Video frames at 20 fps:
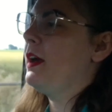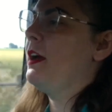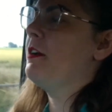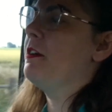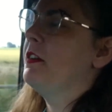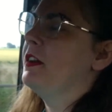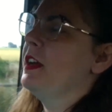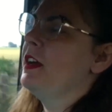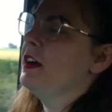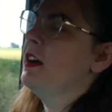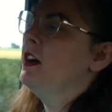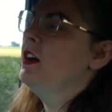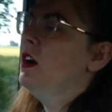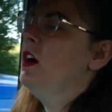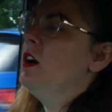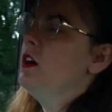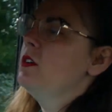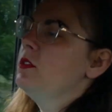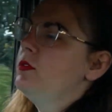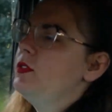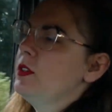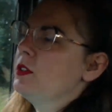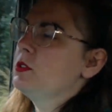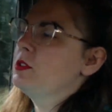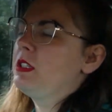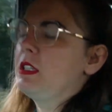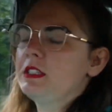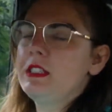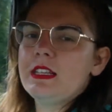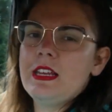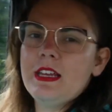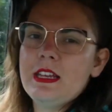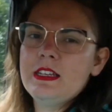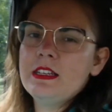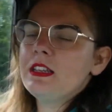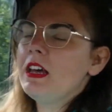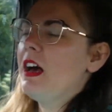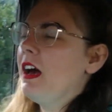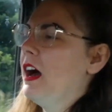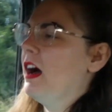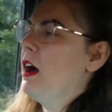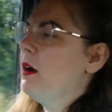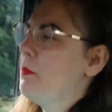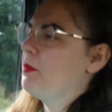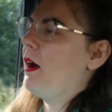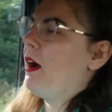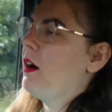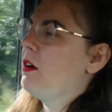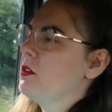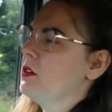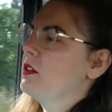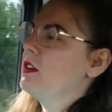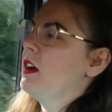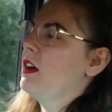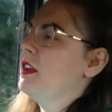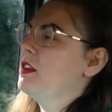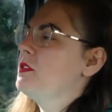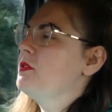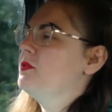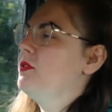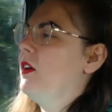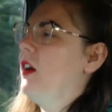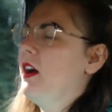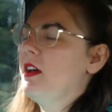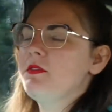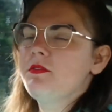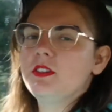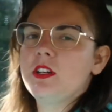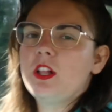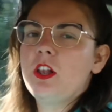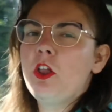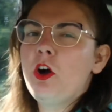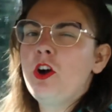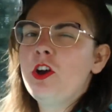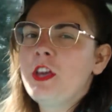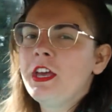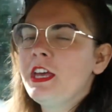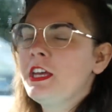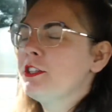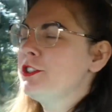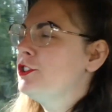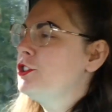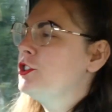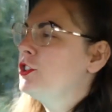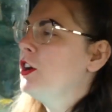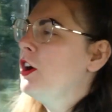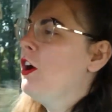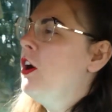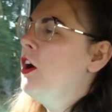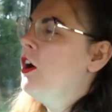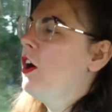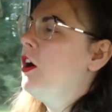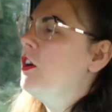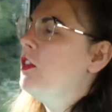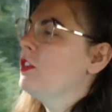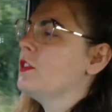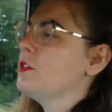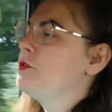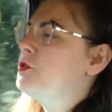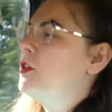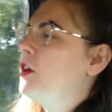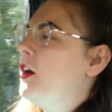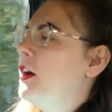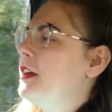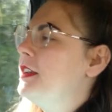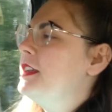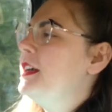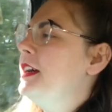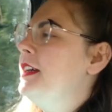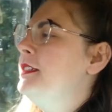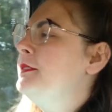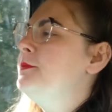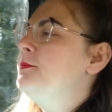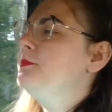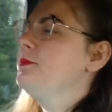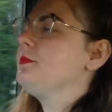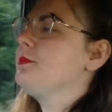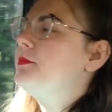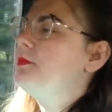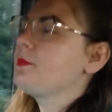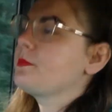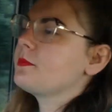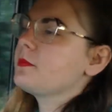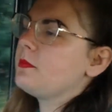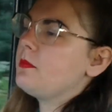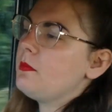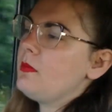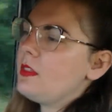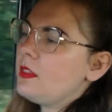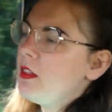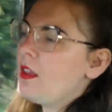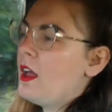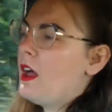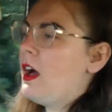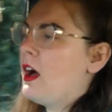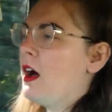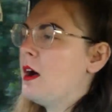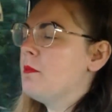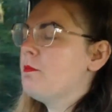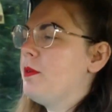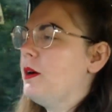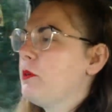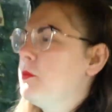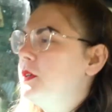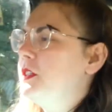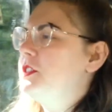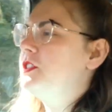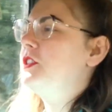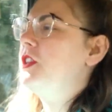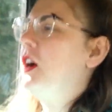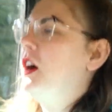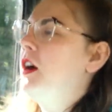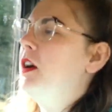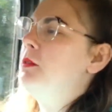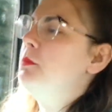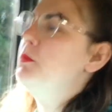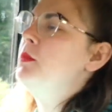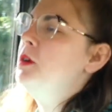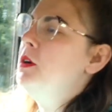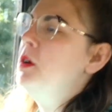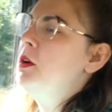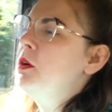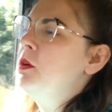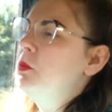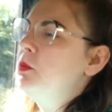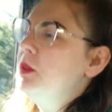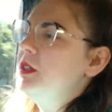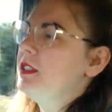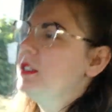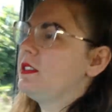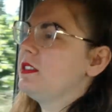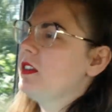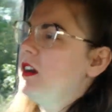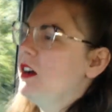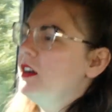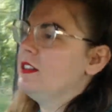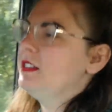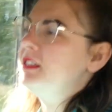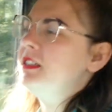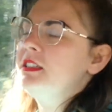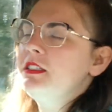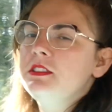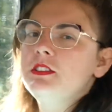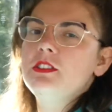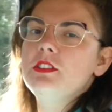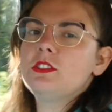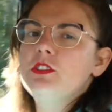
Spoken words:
area filtered in at about kind of 5 o'clock-ish on the Friday, by which time we decided